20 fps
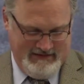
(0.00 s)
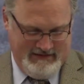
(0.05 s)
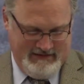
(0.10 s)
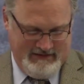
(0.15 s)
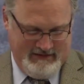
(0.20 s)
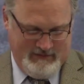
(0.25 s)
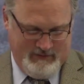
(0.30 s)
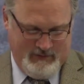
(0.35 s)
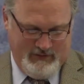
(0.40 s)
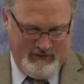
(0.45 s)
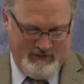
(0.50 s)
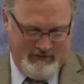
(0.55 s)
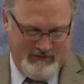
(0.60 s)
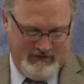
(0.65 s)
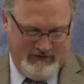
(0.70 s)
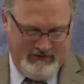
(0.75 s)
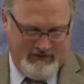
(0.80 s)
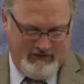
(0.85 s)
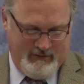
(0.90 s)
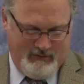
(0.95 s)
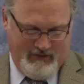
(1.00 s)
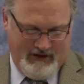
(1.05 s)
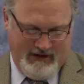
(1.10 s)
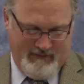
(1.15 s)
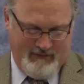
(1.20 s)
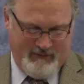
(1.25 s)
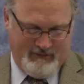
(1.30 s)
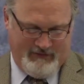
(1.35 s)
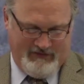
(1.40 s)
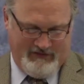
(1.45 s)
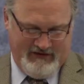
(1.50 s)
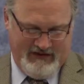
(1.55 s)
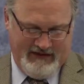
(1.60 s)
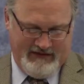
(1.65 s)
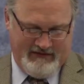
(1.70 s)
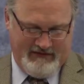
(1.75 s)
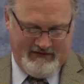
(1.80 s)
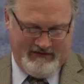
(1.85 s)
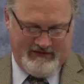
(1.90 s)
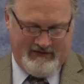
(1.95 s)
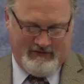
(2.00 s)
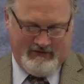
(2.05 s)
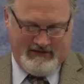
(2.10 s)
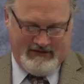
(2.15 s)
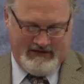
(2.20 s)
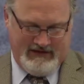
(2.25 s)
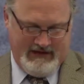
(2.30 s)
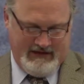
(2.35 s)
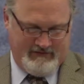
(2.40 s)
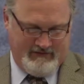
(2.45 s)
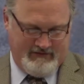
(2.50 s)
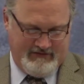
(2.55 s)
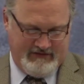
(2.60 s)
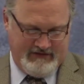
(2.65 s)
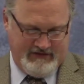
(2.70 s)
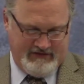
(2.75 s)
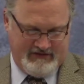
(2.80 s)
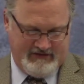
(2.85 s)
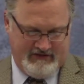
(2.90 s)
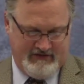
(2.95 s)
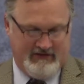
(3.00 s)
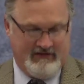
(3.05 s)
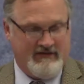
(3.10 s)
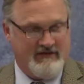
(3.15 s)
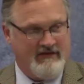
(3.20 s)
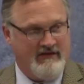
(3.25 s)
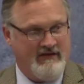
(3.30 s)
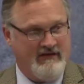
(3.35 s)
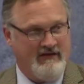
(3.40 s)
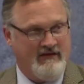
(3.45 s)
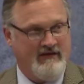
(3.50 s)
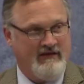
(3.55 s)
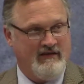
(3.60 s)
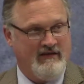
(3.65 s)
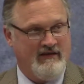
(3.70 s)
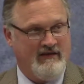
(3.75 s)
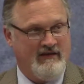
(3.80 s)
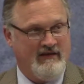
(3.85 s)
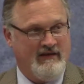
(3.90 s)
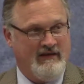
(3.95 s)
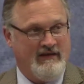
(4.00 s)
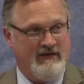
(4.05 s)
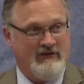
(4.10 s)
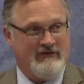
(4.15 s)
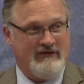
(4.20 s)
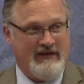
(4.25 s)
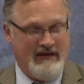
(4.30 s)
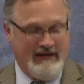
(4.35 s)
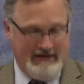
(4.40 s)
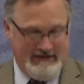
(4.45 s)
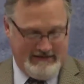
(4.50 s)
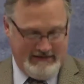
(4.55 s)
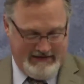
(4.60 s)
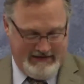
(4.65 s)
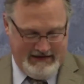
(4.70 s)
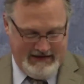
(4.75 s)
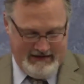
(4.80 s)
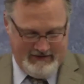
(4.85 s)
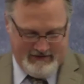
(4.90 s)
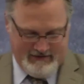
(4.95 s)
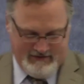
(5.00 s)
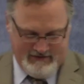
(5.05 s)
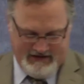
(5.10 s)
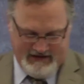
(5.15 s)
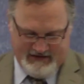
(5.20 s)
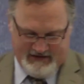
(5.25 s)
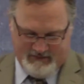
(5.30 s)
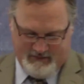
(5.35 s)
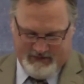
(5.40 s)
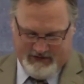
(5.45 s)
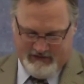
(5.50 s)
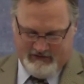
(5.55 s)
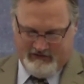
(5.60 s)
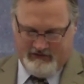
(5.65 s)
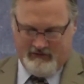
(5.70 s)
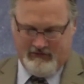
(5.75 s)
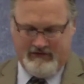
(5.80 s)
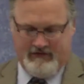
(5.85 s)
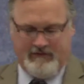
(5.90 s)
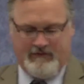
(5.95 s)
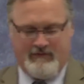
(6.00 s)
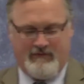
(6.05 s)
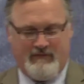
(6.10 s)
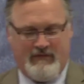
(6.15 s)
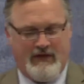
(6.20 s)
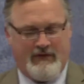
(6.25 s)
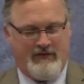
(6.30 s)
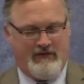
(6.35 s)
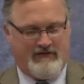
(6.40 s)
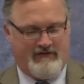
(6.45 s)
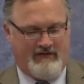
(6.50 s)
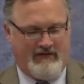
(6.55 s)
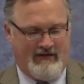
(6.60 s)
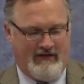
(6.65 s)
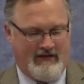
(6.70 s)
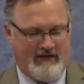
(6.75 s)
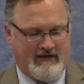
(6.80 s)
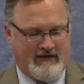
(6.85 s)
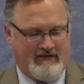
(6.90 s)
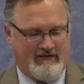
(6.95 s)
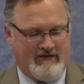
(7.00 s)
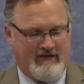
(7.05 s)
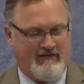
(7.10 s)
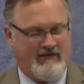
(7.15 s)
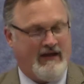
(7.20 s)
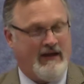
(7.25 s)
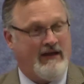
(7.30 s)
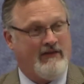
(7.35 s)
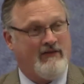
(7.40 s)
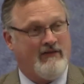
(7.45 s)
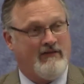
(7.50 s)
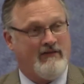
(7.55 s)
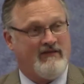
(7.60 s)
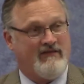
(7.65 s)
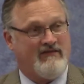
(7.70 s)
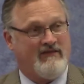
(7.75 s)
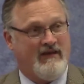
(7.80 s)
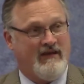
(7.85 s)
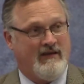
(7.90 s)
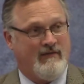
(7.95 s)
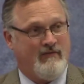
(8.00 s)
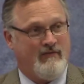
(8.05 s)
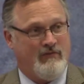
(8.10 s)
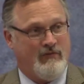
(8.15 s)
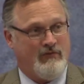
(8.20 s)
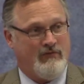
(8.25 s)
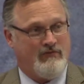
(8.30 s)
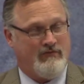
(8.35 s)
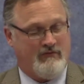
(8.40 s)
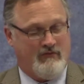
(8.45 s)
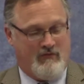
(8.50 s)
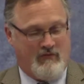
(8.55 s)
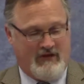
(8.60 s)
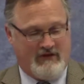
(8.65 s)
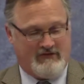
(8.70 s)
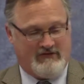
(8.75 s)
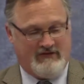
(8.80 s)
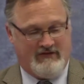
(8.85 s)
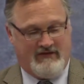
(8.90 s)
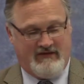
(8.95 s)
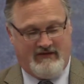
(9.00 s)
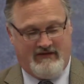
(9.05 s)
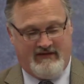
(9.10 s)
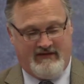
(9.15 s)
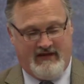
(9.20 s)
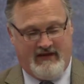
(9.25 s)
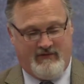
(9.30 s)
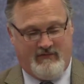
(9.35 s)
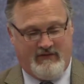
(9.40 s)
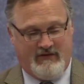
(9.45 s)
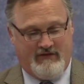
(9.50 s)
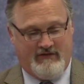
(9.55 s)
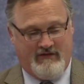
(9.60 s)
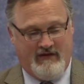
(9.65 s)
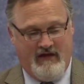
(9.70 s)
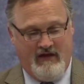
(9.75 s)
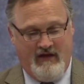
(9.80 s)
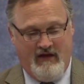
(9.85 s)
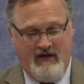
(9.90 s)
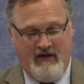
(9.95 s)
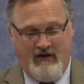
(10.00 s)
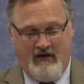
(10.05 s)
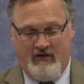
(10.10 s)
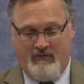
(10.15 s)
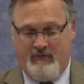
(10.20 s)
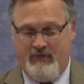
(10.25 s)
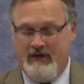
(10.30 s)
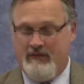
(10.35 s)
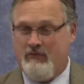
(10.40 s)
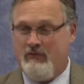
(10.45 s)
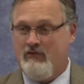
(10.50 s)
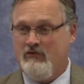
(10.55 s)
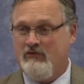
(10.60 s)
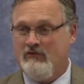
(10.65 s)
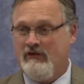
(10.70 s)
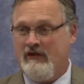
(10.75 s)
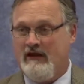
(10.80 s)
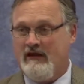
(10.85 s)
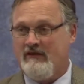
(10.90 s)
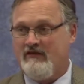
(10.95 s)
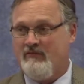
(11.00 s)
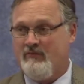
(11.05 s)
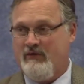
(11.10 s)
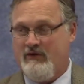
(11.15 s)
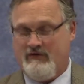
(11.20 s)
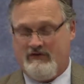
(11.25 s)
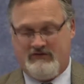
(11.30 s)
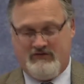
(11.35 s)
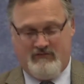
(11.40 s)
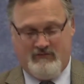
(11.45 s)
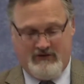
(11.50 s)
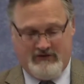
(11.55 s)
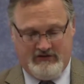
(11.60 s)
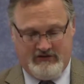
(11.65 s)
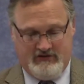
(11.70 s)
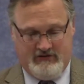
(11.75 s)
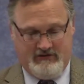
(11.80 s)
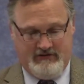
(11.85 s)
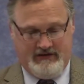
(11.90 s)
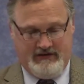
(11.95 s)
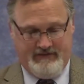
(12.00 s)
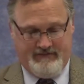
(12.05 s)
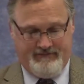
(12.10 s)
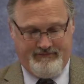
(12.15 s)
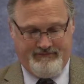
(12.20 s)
These proverbs do not illustrate contradictions. You know, taken together, they explain two different methods of, like I said, of handling the same questions and statements of people who lack spiritual maturity.